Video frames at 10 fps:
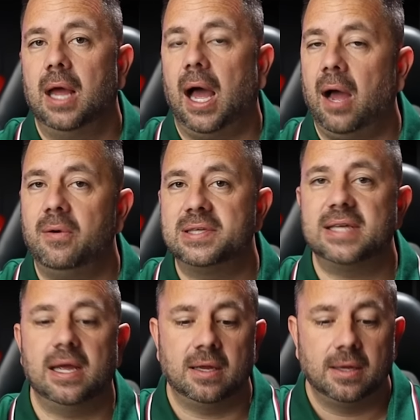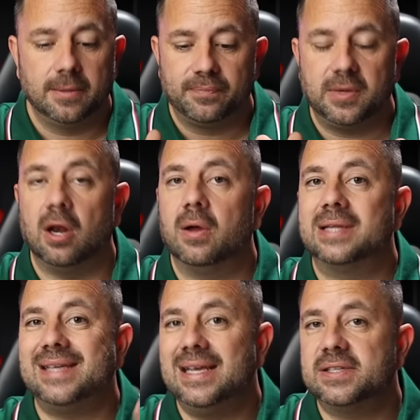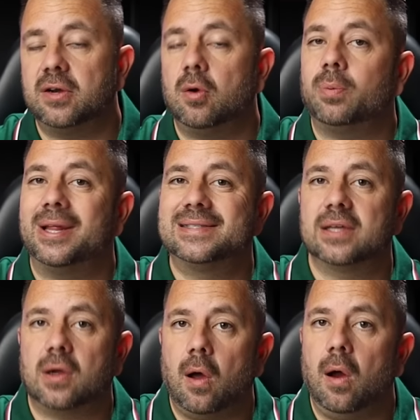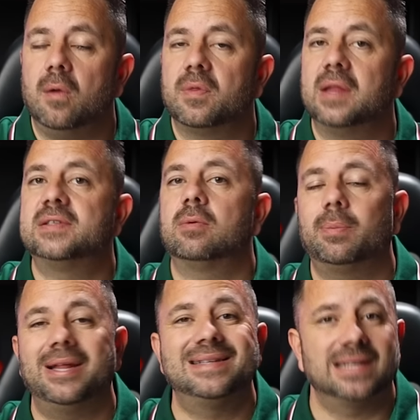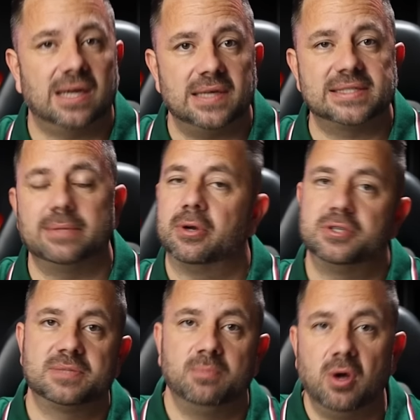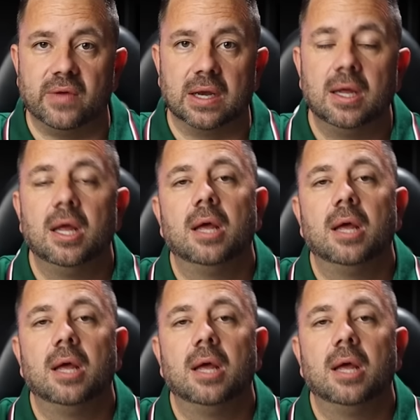I always say, you know, it's easier to replace the car than to replace the customer. Just move it.